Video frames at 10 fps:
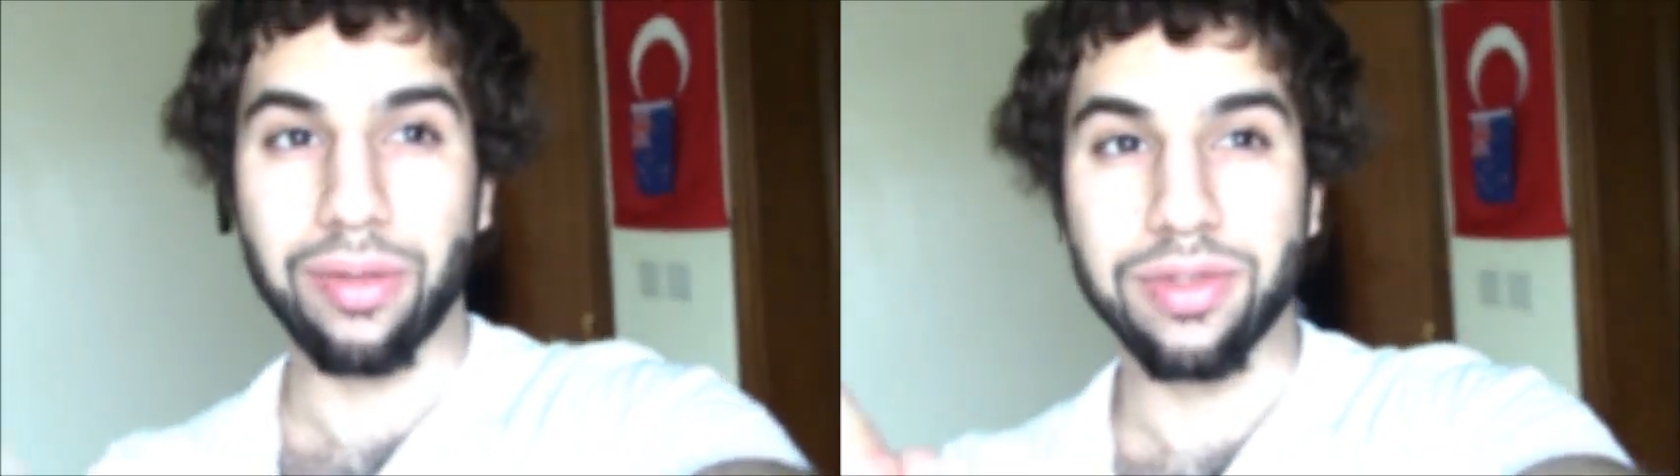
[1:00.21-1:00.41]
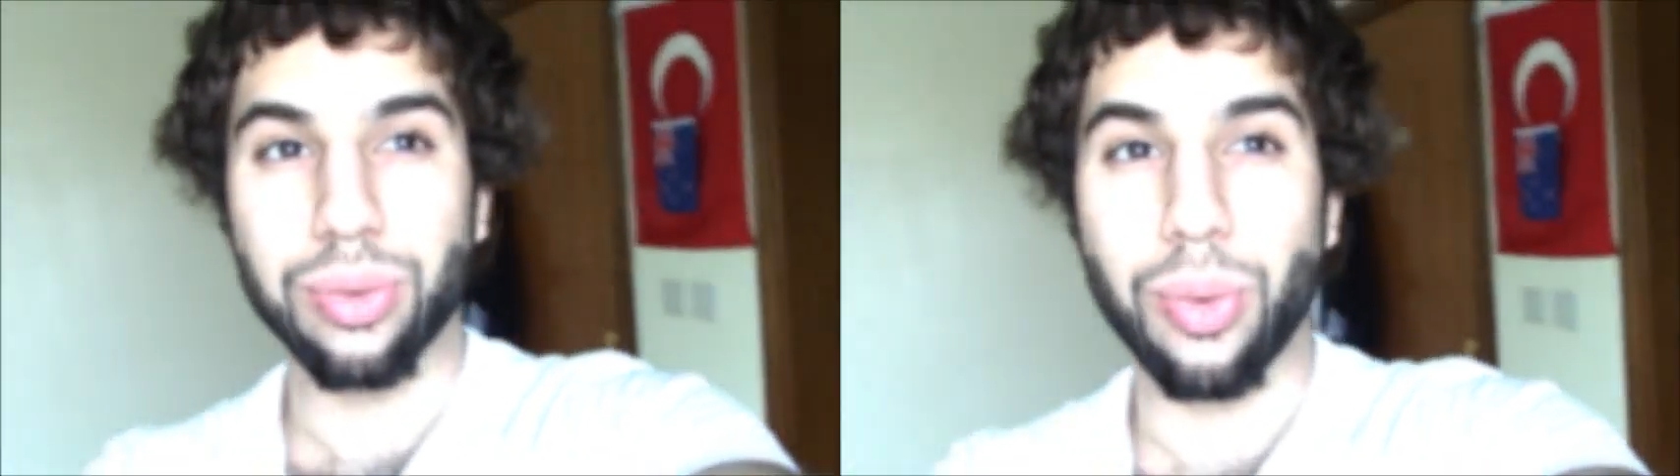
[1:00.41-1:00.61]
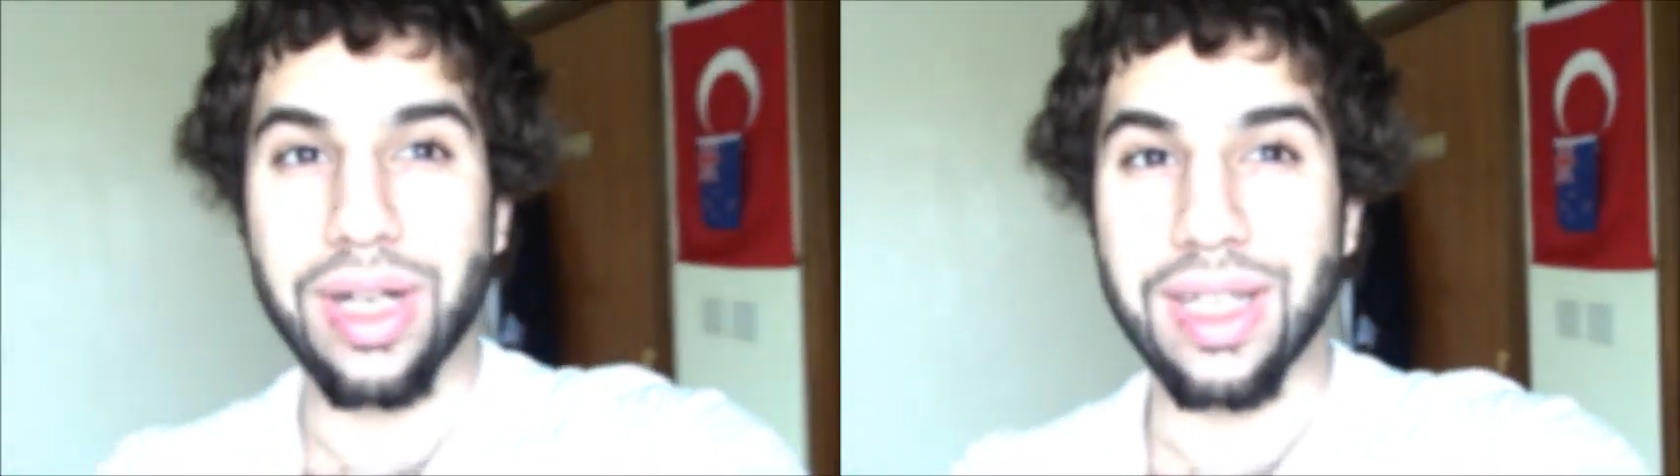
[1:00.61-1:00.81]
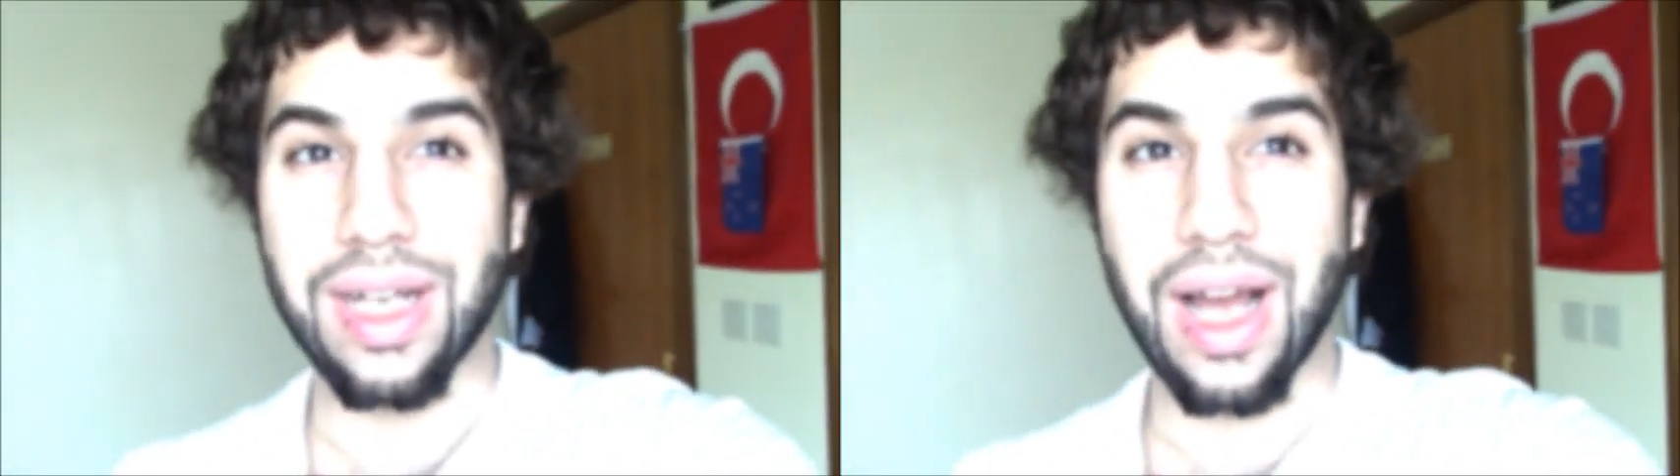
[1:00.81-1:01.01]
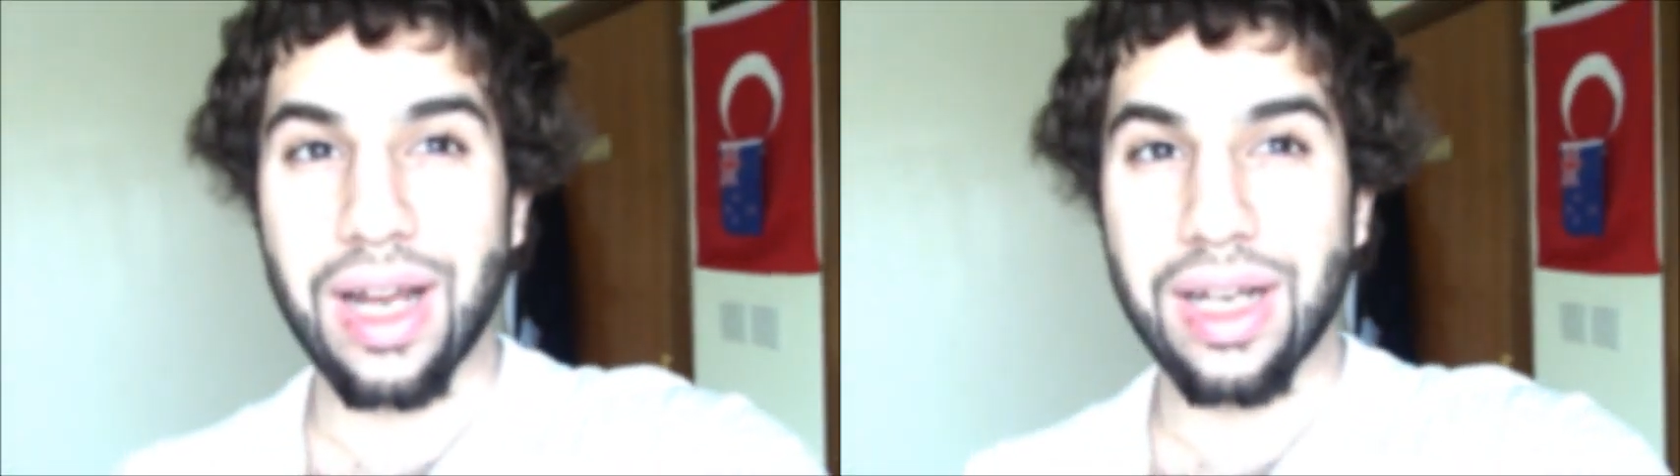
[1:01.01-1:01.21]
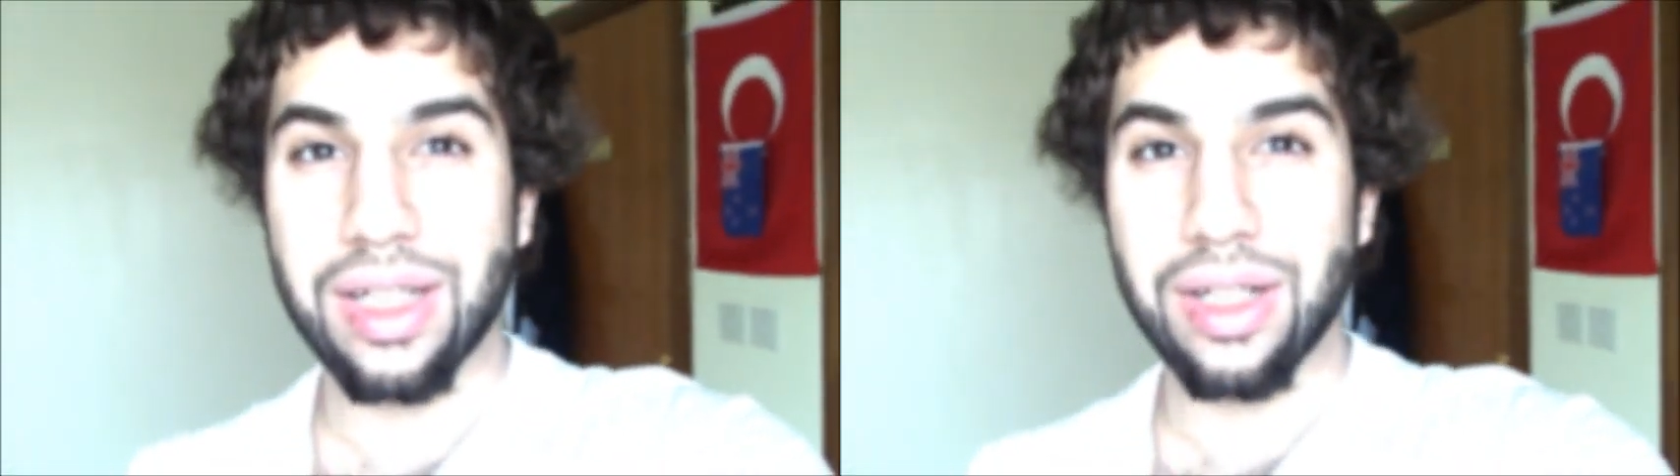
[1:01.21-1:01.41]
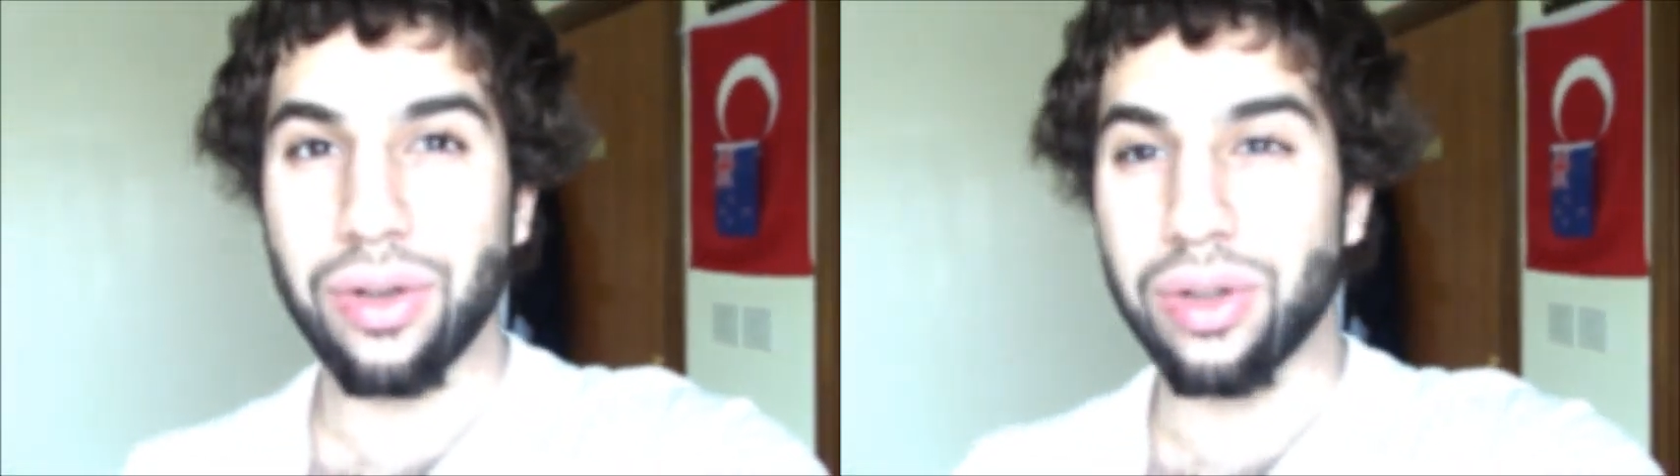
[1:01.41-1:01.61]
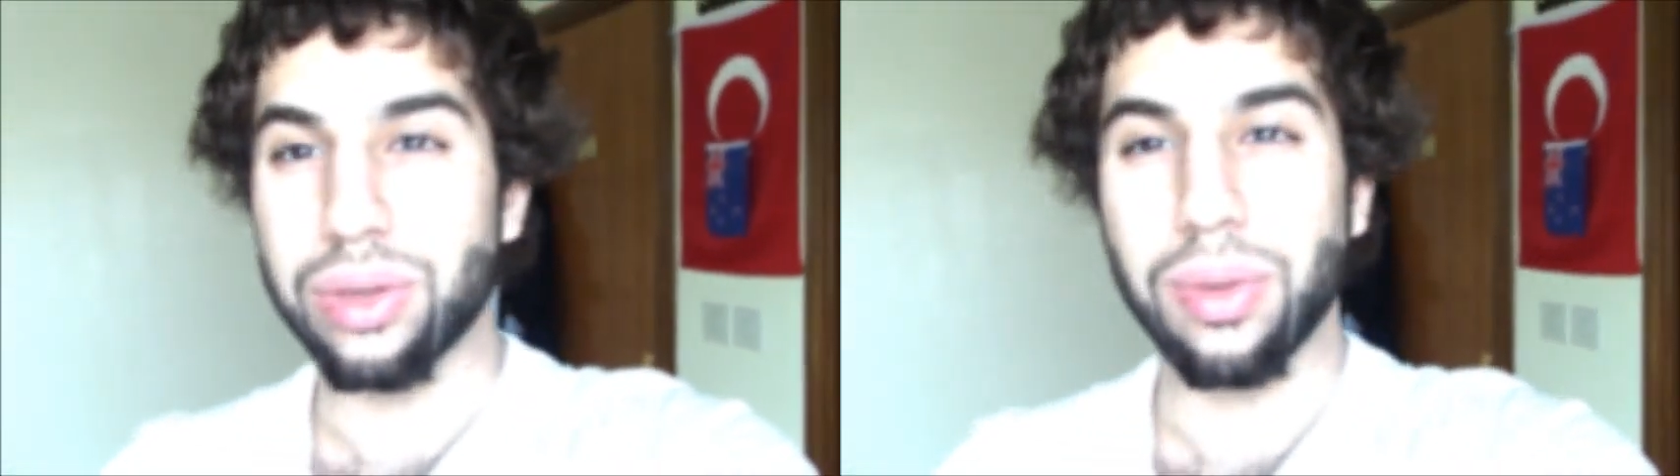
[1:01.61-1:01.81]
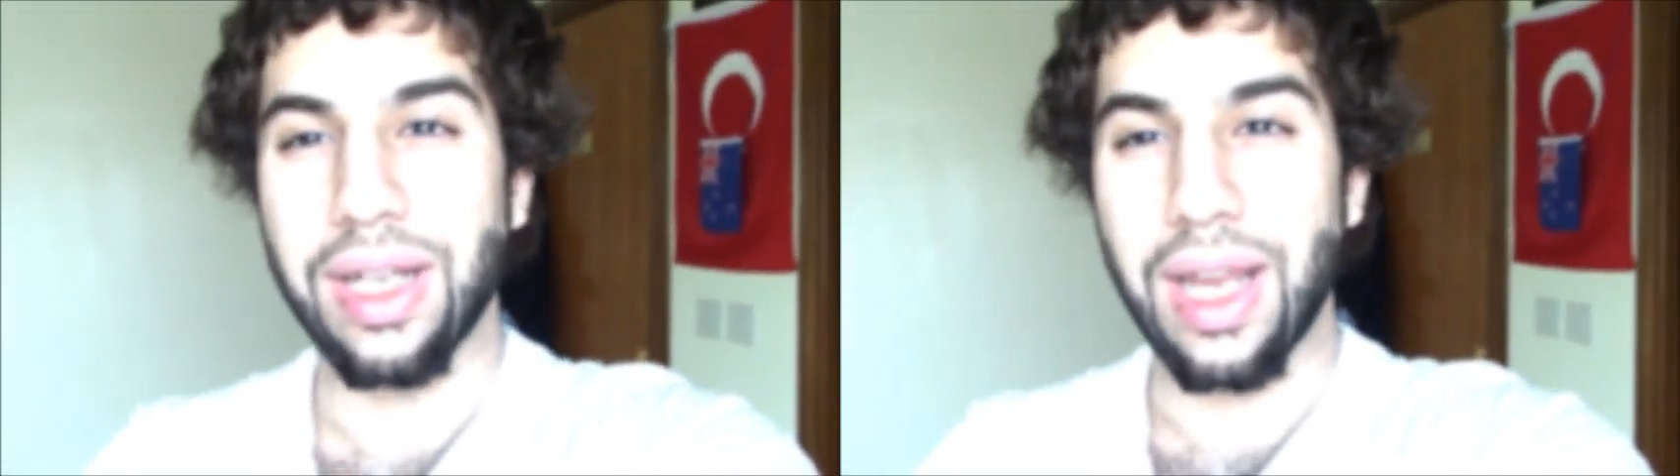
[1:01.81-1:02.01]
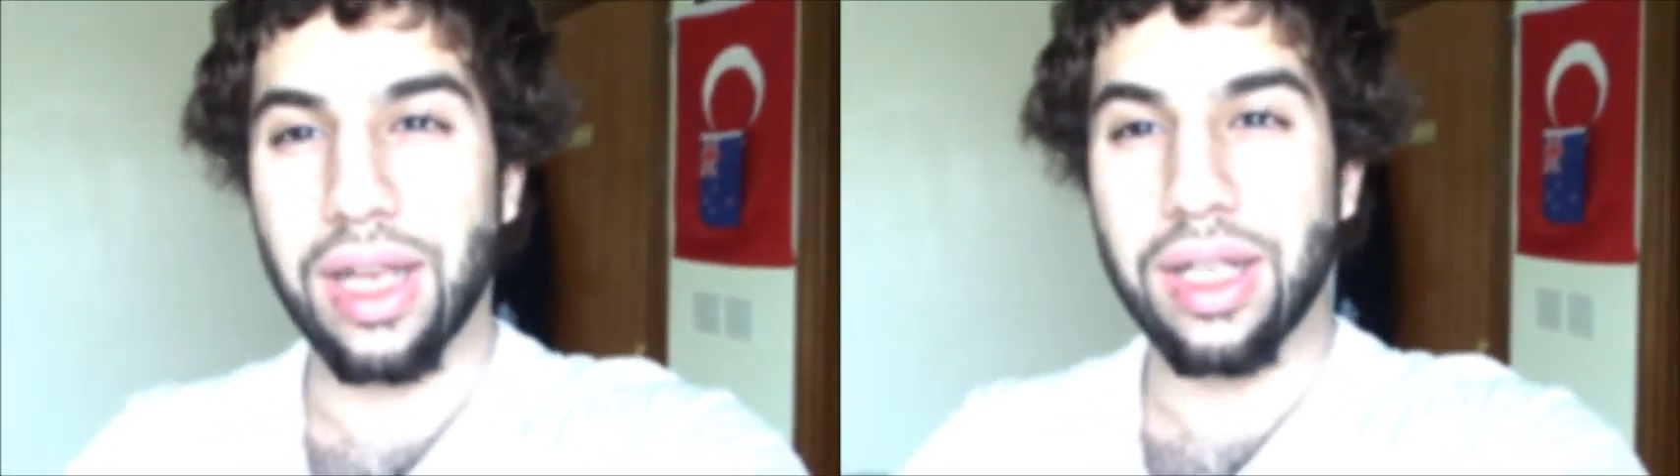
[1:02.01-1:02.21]
of 29 or
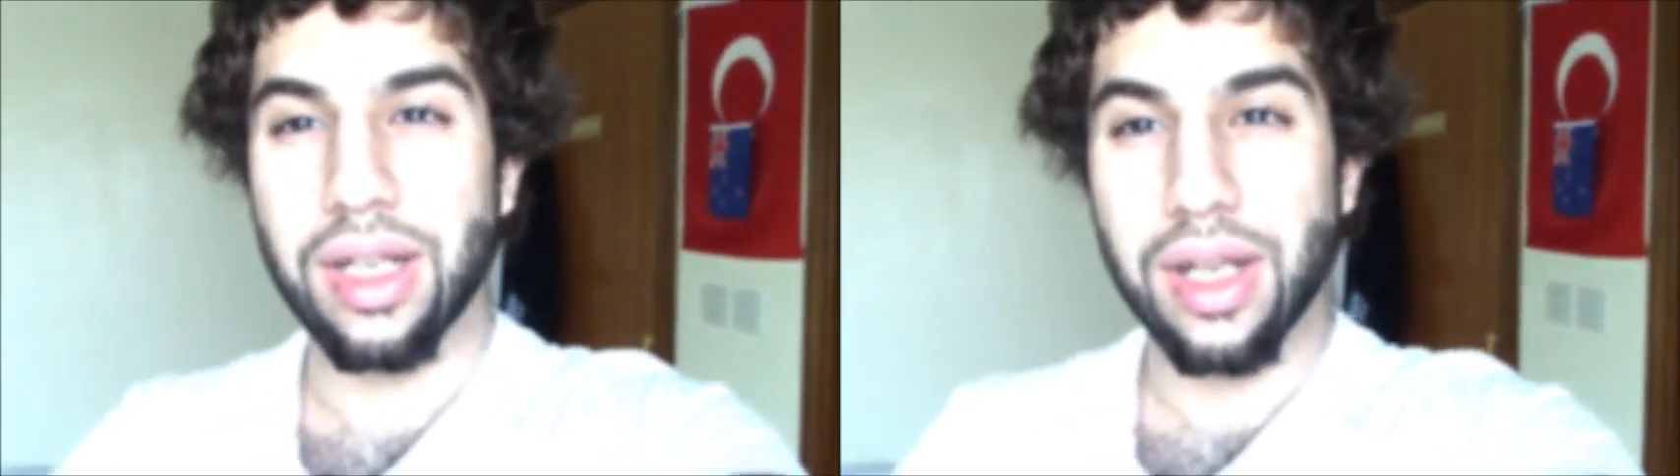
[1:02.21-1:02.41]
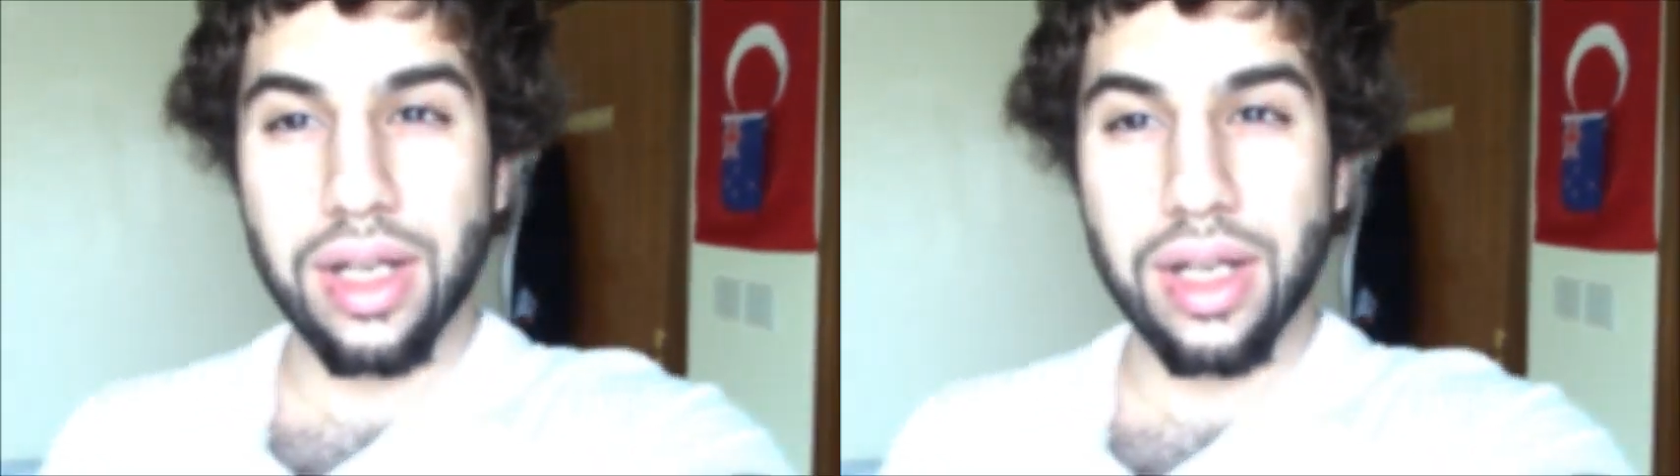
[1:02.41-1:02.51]
28